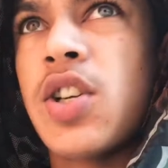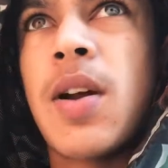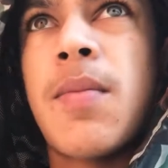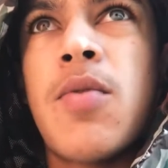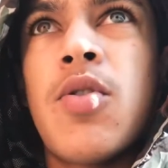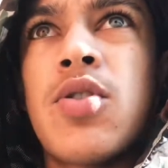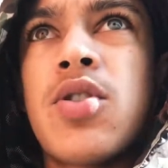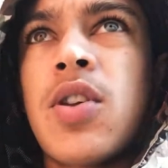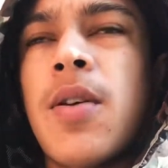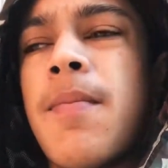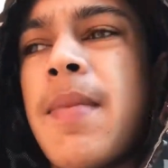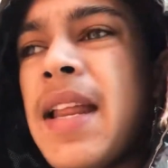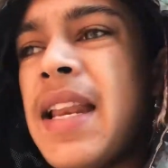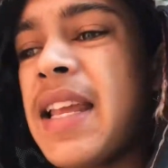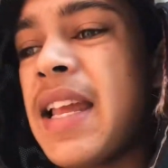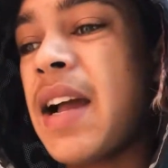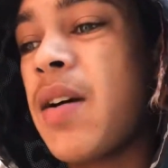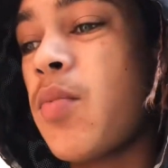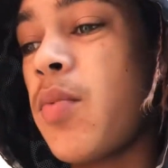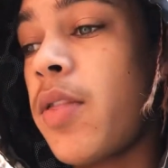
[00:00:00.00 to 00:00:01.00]
sure I'm also
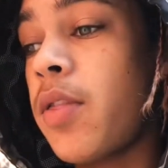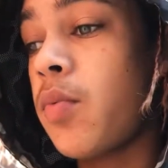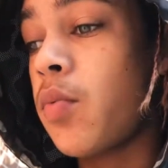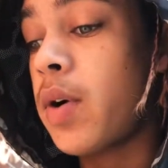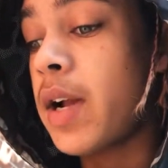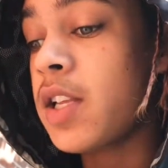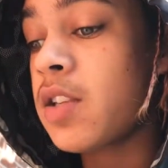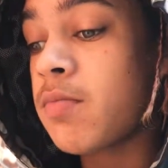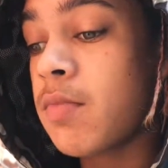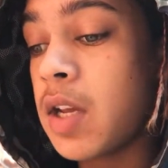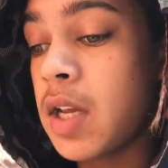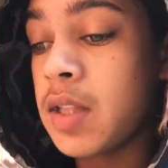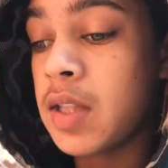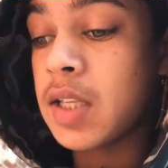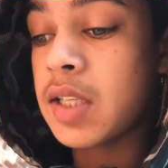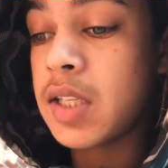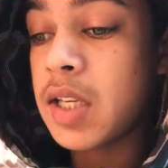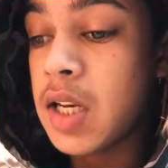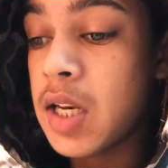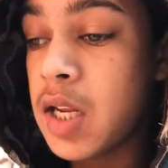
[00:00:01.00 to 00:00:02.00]
meeting up with Wesma
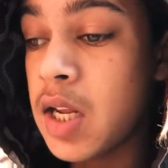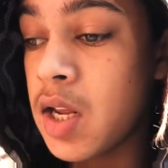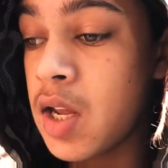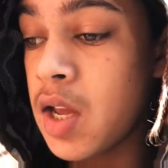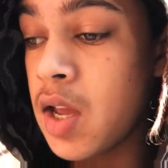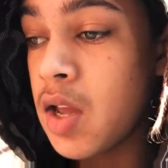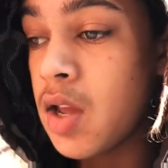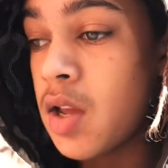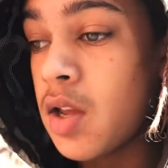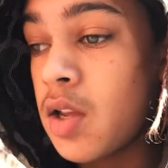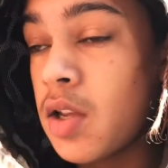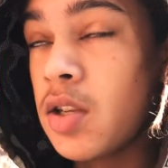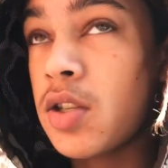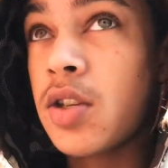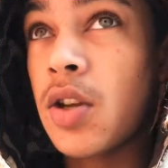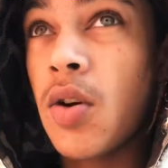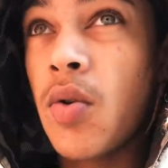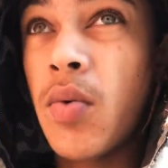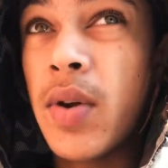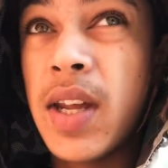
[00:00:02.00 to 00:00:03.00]
in the city,
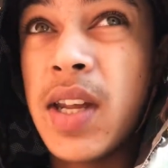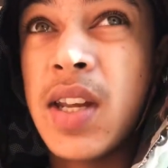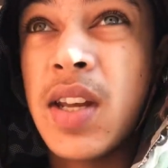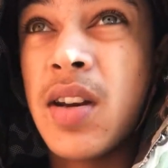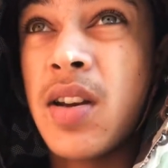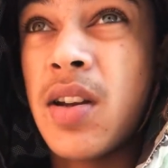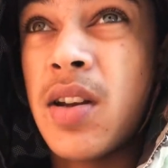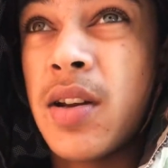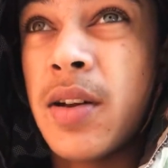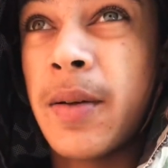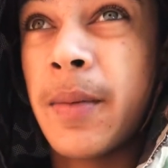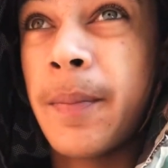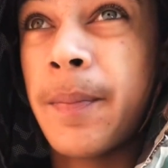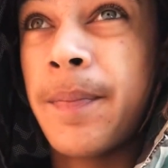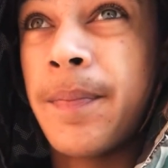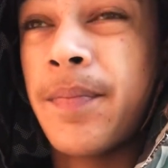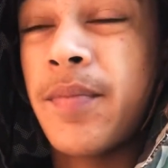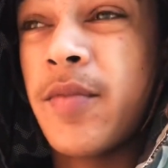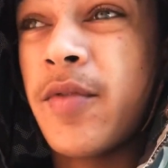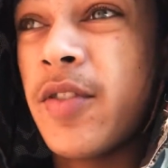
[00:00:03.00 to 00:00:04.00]
so we
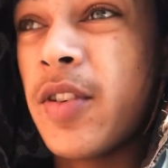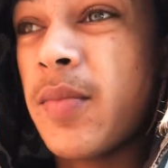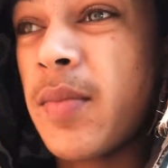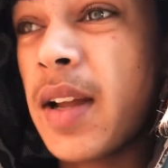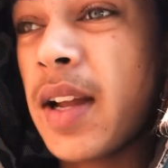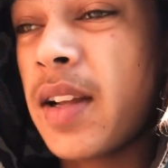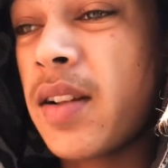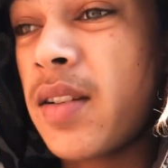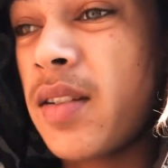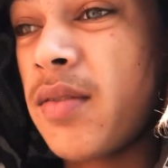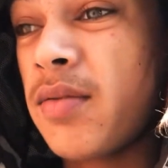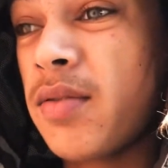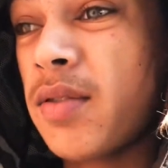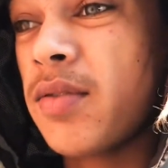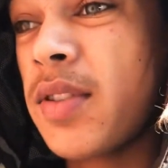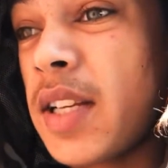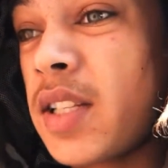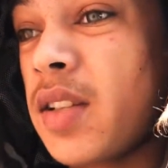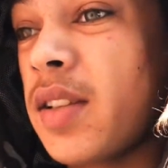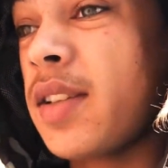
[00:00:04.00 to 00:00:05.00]
can film like
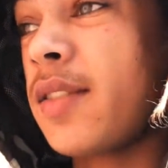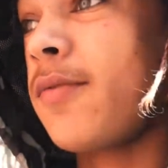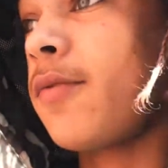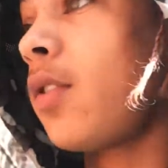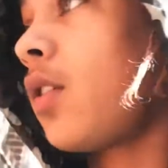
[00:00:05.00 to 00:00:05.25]
the rest of this